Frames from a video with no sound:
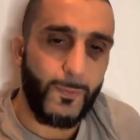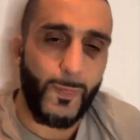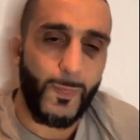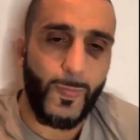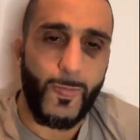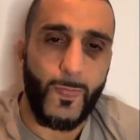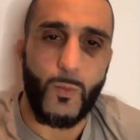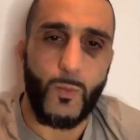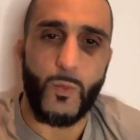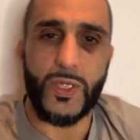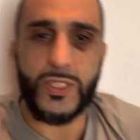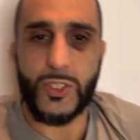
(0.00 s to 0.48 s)

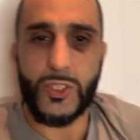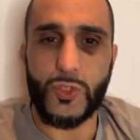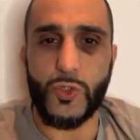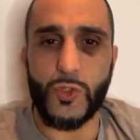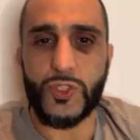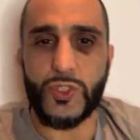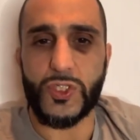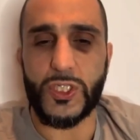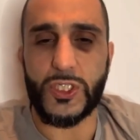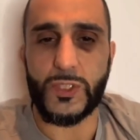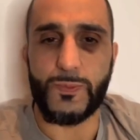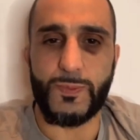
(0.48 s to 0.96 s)
What's so
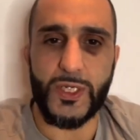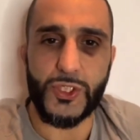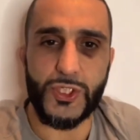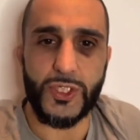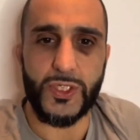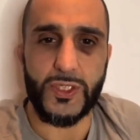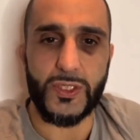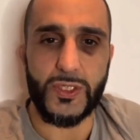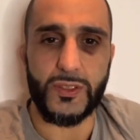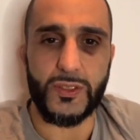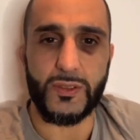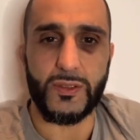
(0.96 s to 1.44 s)

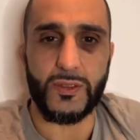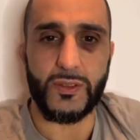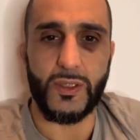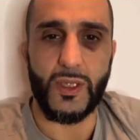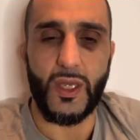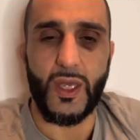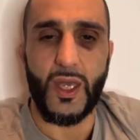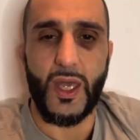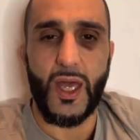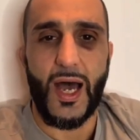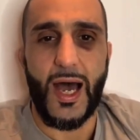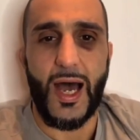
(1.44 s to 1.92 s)
suspicious?
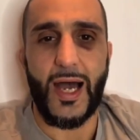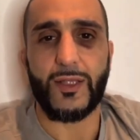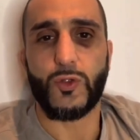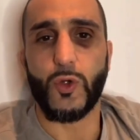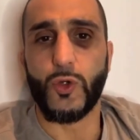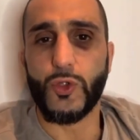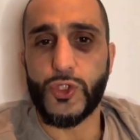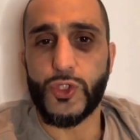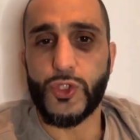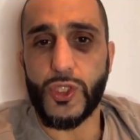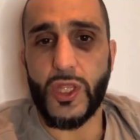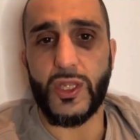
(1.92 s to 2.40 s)
I
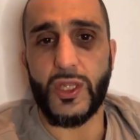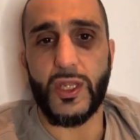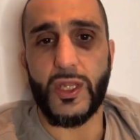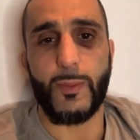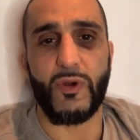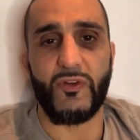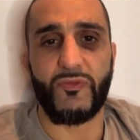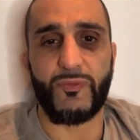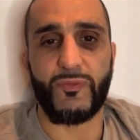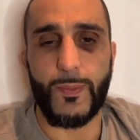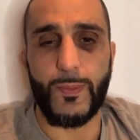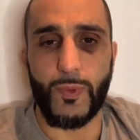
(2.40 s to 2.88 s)
told you the
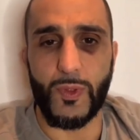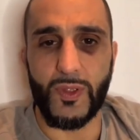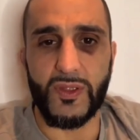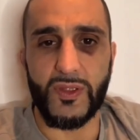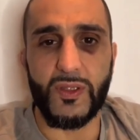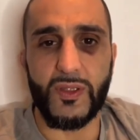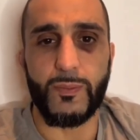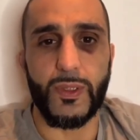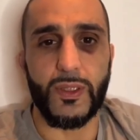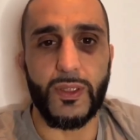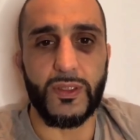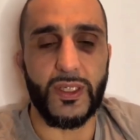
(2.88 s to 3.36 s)
number of people in
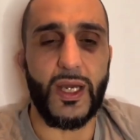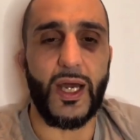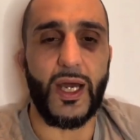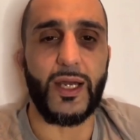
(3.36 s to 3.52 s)
the building.